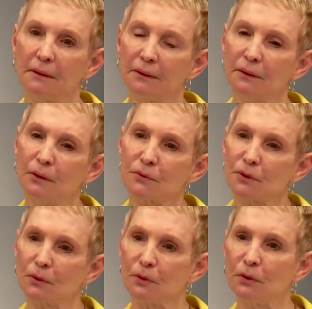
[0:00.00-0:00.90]
You know,
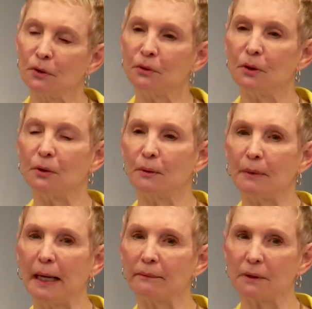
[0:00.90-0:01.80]
so you don't
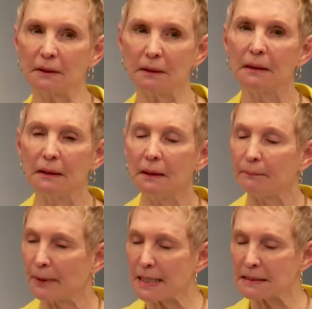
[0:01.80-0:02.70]
even have to.
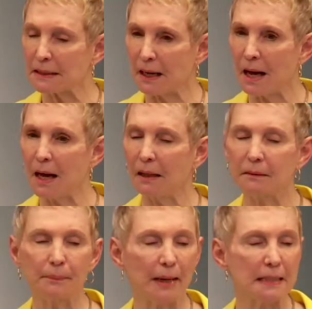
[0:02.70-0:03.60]
Praise
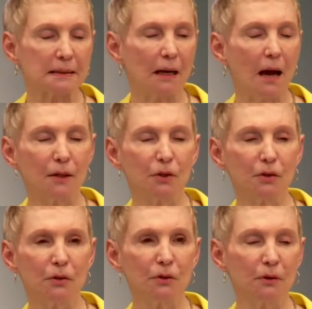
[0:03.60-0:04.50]
God. Praise God.
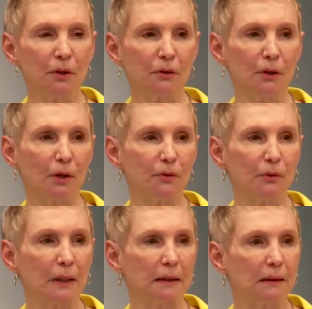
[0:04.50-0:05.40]
You know,
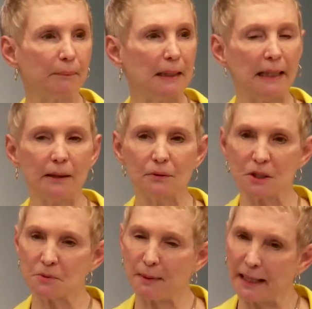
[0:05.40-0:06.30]
you can be healed
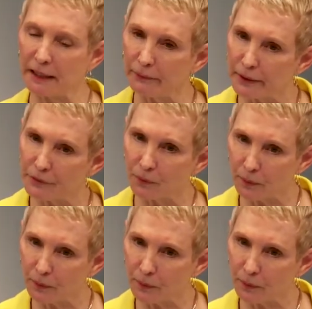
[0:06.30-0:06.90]
just by hearing the